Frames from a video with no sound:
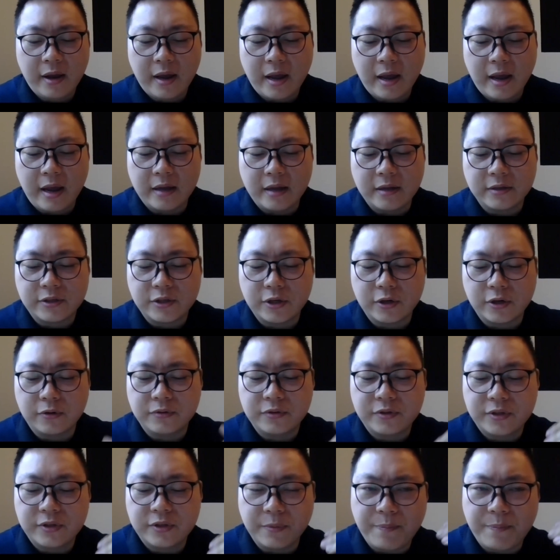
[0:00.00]
And so
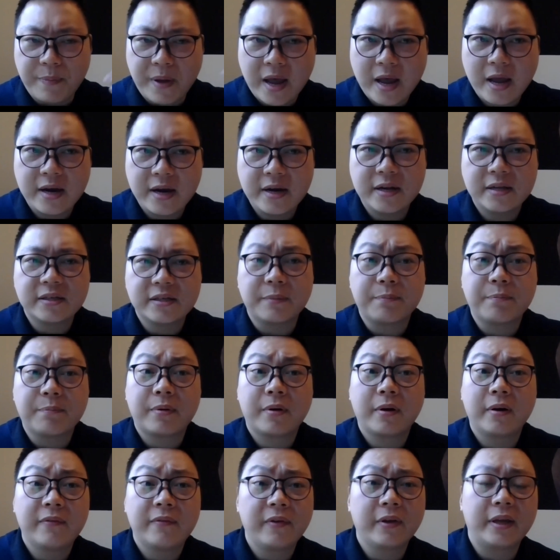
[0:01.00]
Japan is a
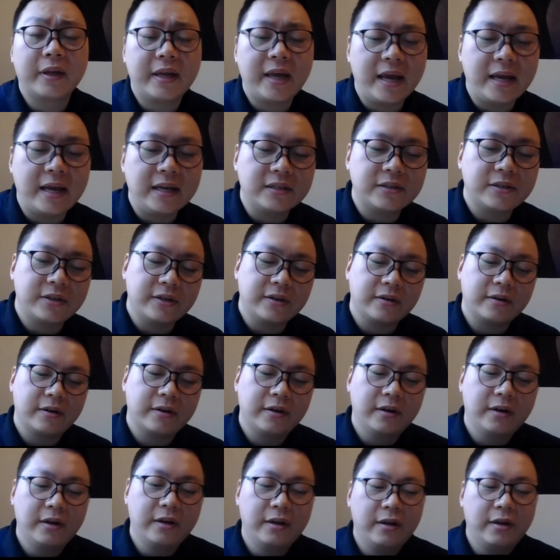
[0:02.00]
perfect case here
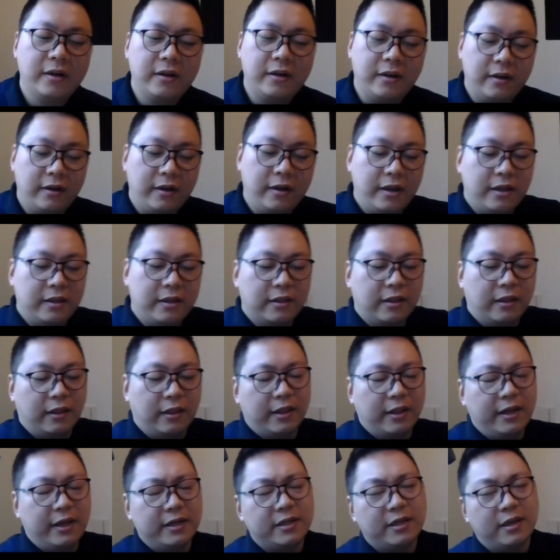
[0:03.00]
in the
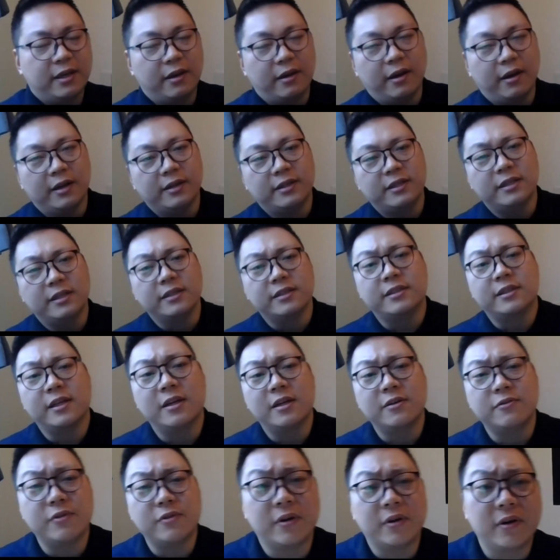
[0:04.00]
late 19th
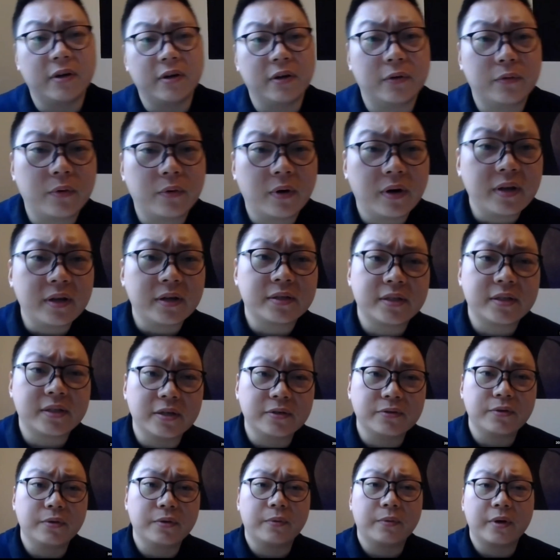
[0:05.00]
century, early 20th
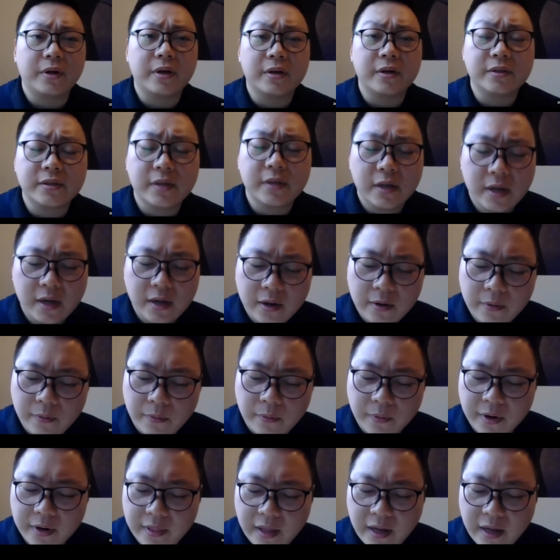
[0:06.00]
century,
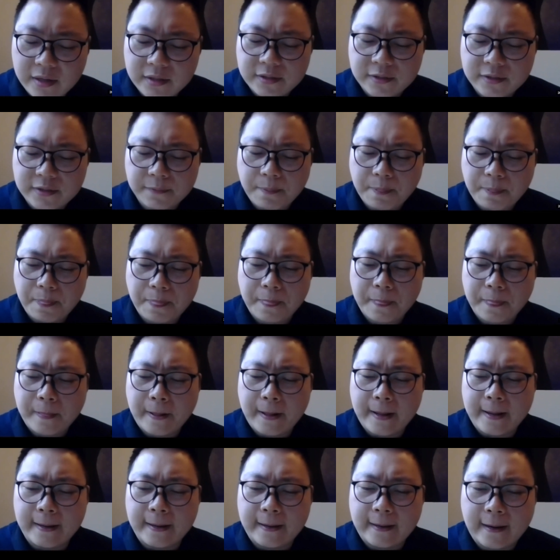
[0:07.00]
where that
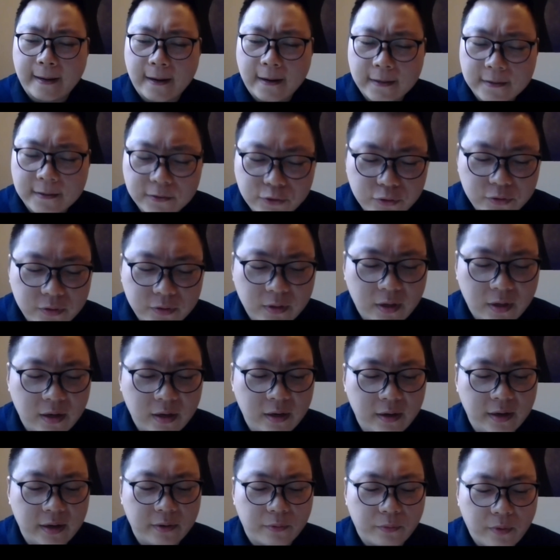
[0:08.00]

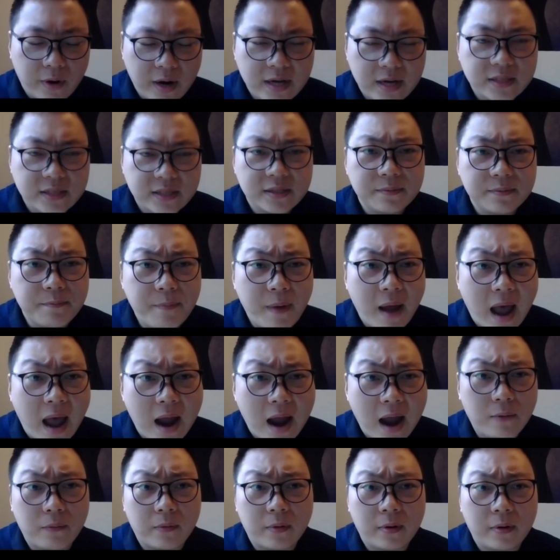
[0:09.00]
a rising
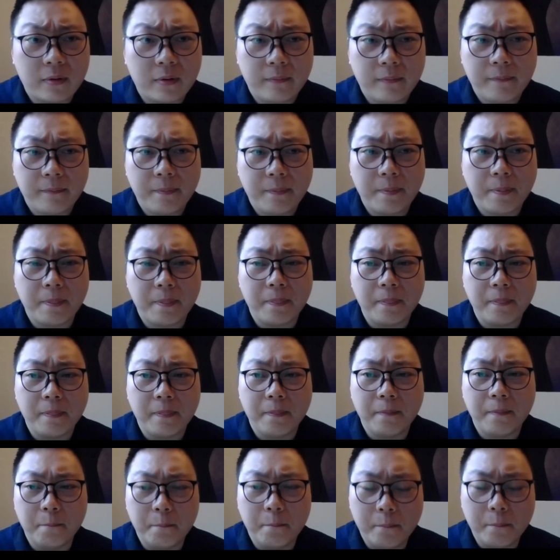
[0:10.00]
power
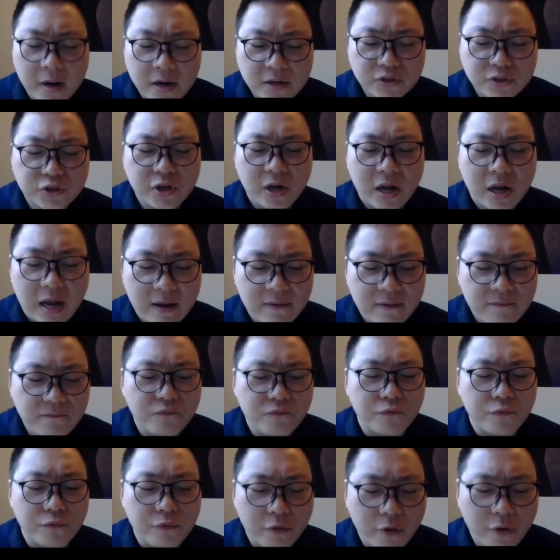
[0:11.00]
must have
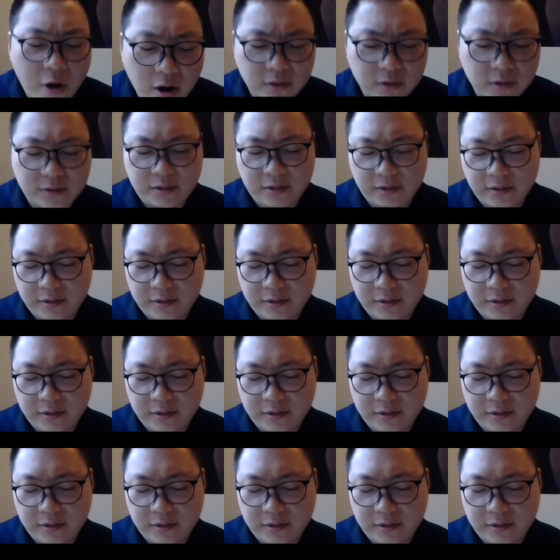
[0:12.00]
not